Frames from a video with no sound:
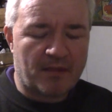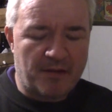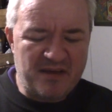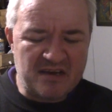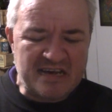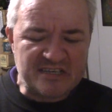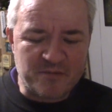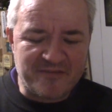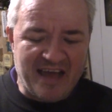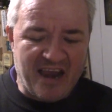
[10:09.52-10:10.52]
I mean, let's
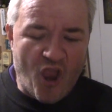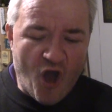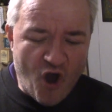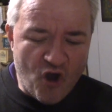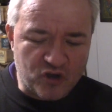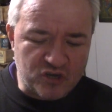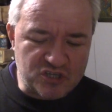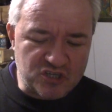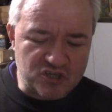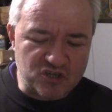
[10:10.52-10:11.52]
be fair,
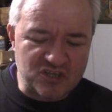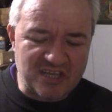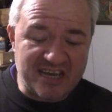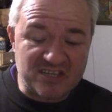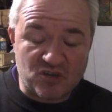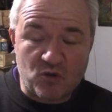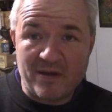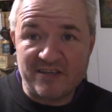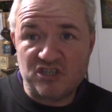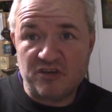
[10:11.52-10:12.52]
lagers are just there to
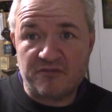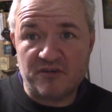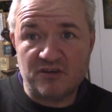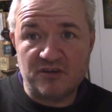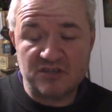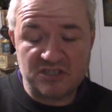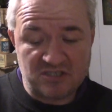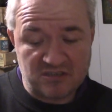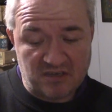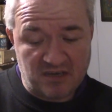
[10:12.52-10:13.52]
quench you
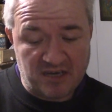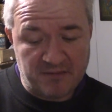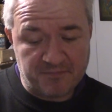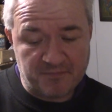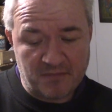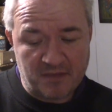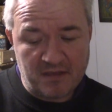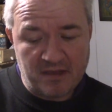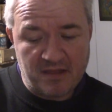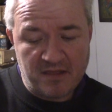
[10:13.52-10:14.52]
first. Um,
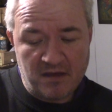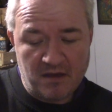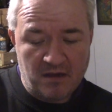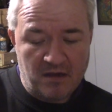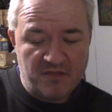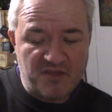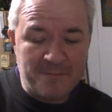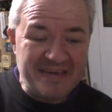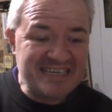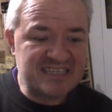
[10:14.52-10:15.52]
the
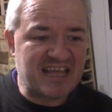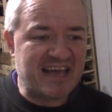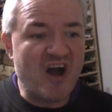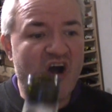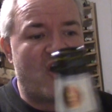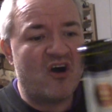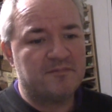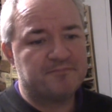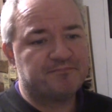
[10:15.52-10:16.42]
beast they are,